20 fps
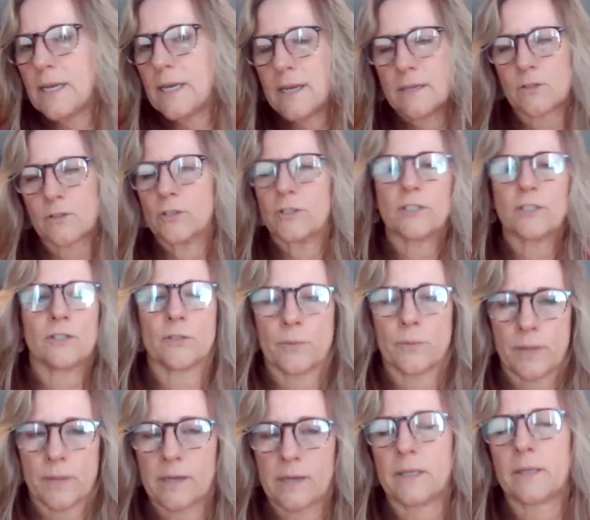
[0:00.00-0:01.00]
I couldn't do
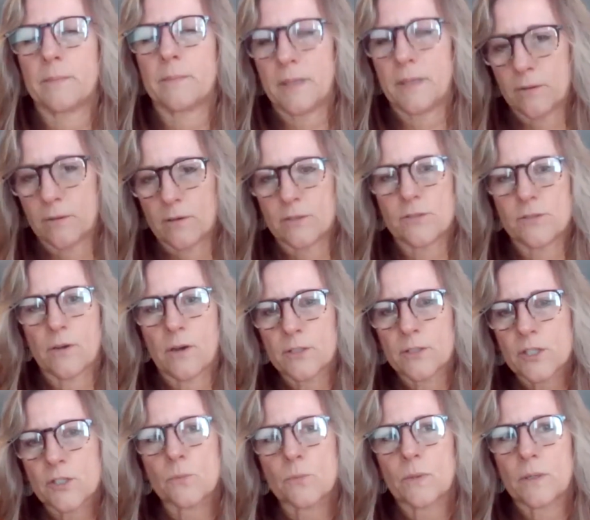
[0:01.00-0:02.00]
without him either. So I
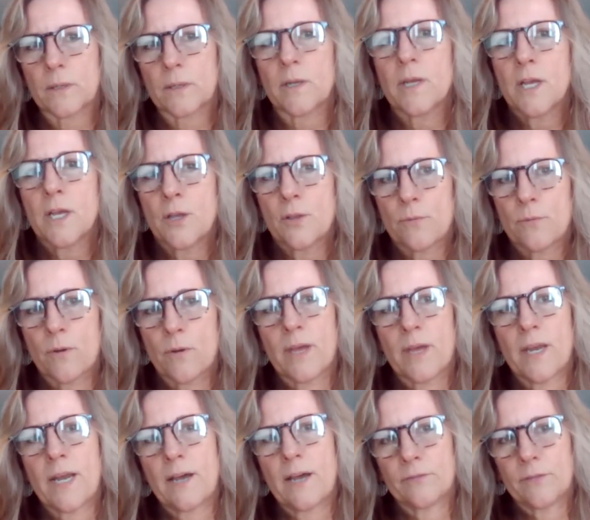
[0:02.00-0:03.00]
just want to throw
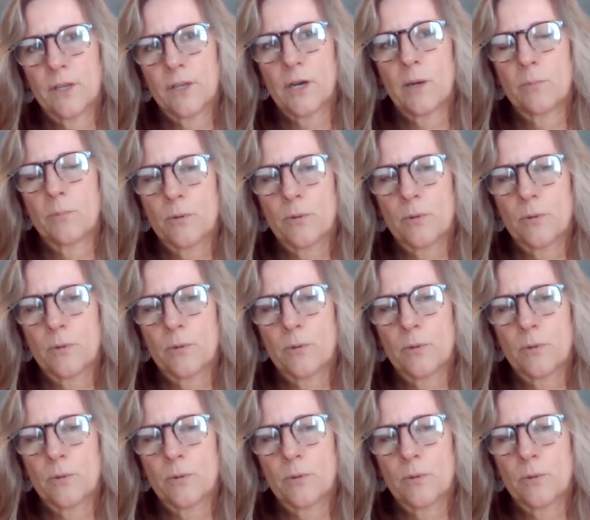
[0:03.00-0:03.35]
that out there.